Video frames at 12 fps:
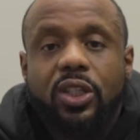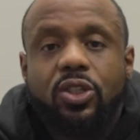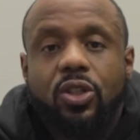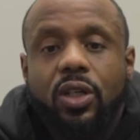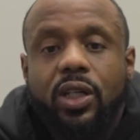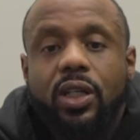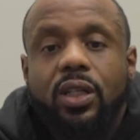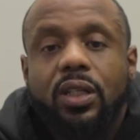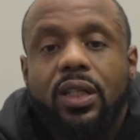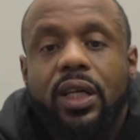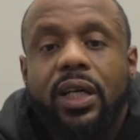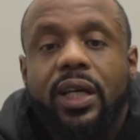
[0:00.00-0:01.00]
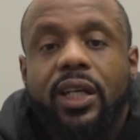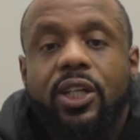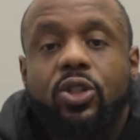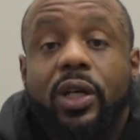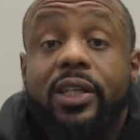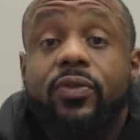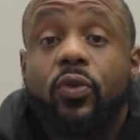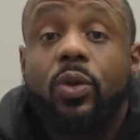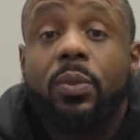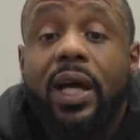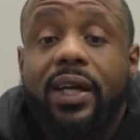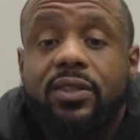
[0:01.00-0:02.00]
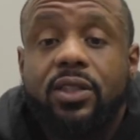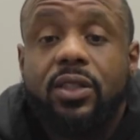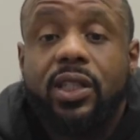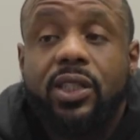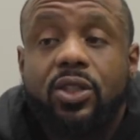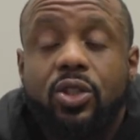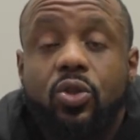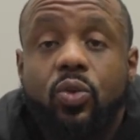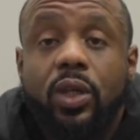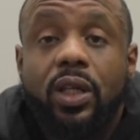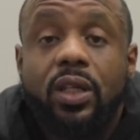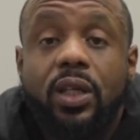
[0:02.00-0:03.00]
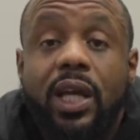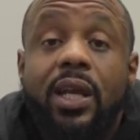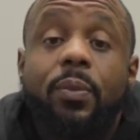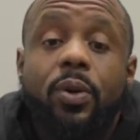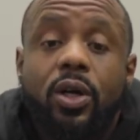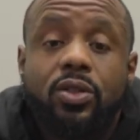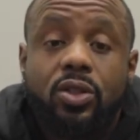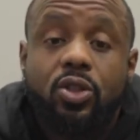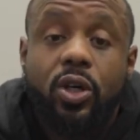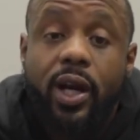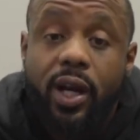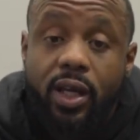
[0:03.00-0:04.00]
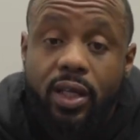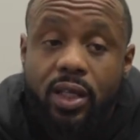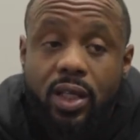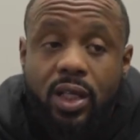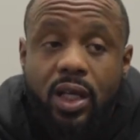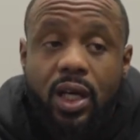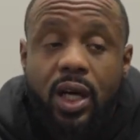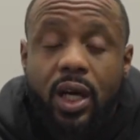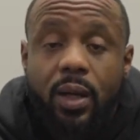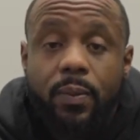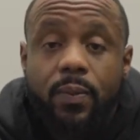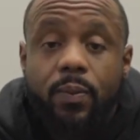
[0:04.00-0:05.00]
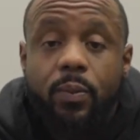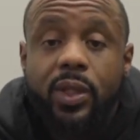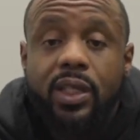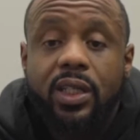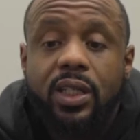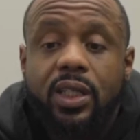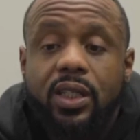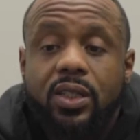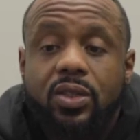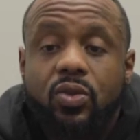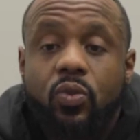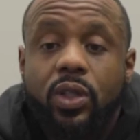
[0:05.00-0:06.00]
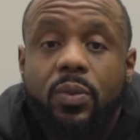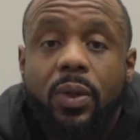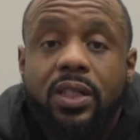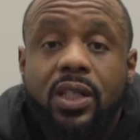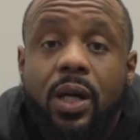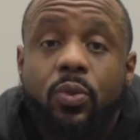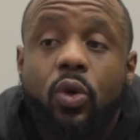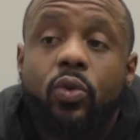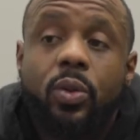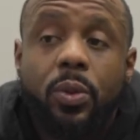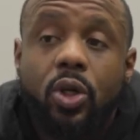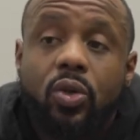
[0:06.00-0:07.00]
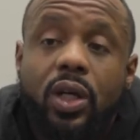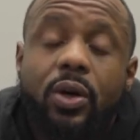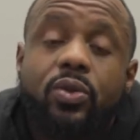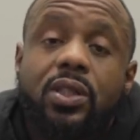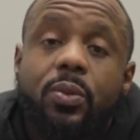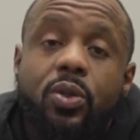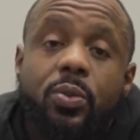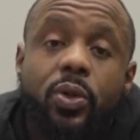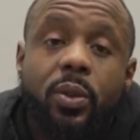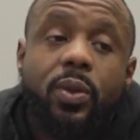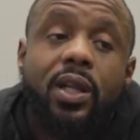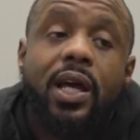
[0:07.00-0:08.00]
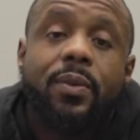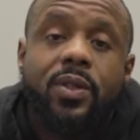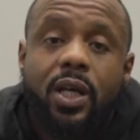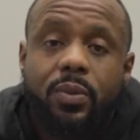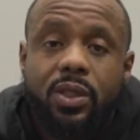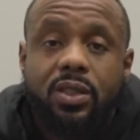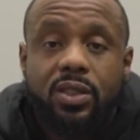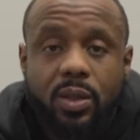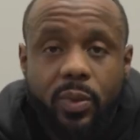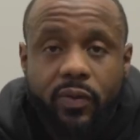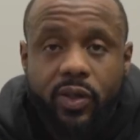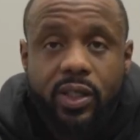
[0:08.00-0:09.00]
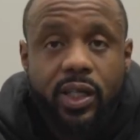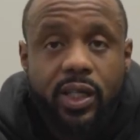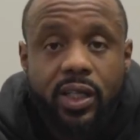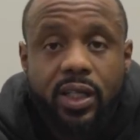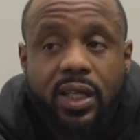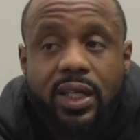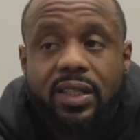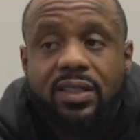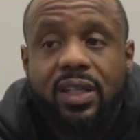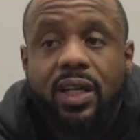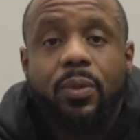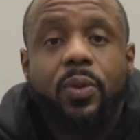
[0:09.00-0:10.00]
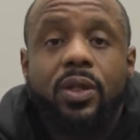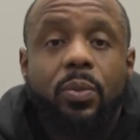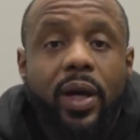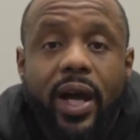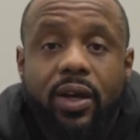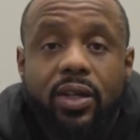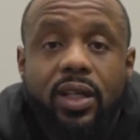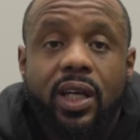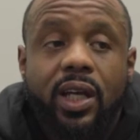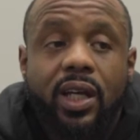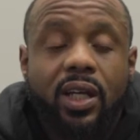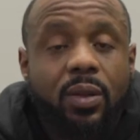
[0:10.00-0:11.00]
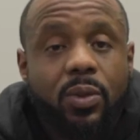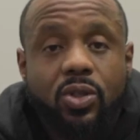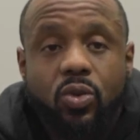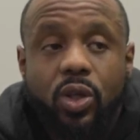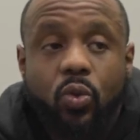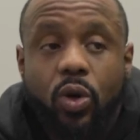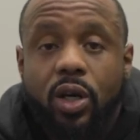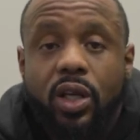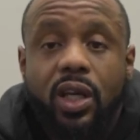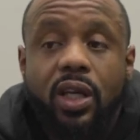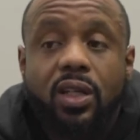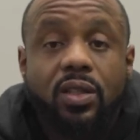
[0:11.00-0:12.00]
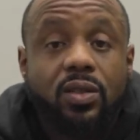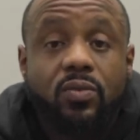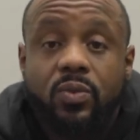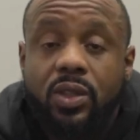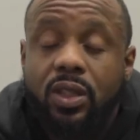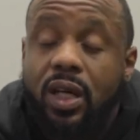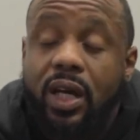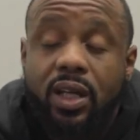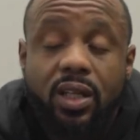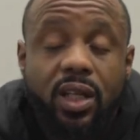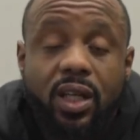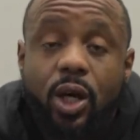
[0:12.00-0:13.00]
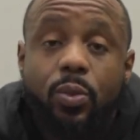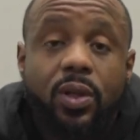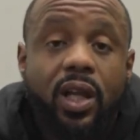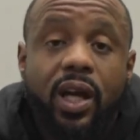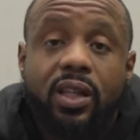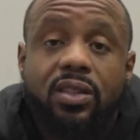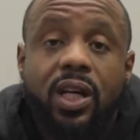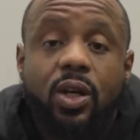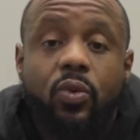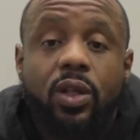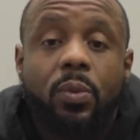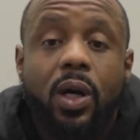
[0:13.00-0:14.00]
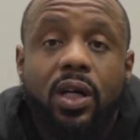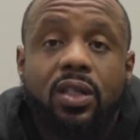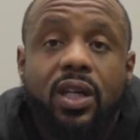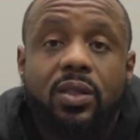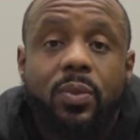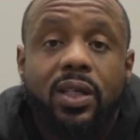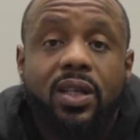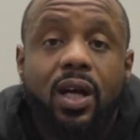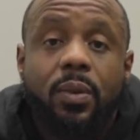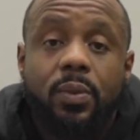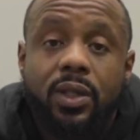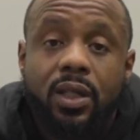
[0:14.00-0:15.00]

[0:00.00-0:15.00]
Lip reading: started. And it transformed last year into doing in-person training. Because with my job going remote, I was able to bring my laptop to the gym every day, set up in the back, and in between working, I could help clients and I could really monetize my time.